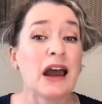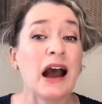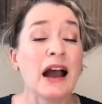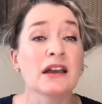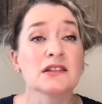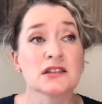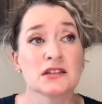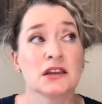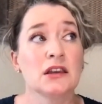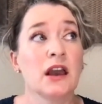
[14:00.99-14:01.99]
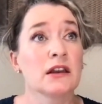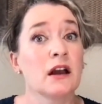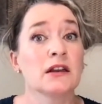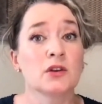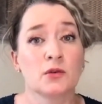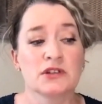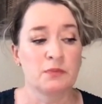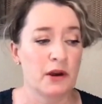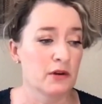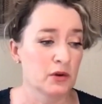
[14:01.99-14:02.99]
I see and I know
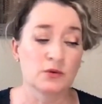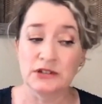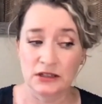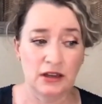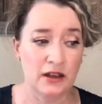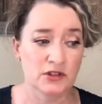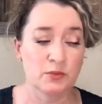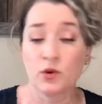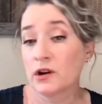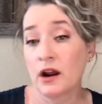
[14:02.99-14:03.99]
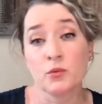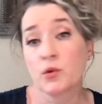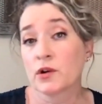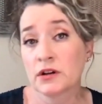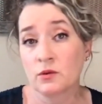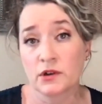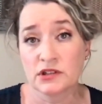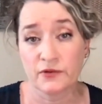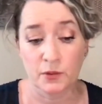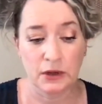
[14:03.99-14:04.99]
parent who didn't have support how important it
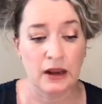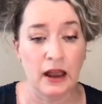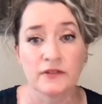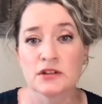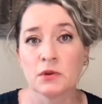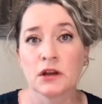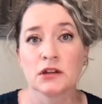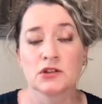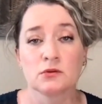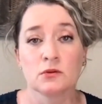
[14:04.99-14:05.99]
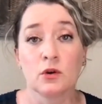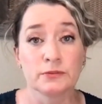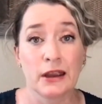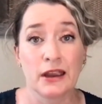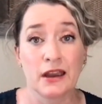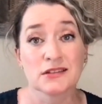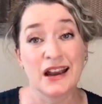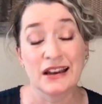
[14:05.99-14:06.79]
was for me to have somebody to hold my hand.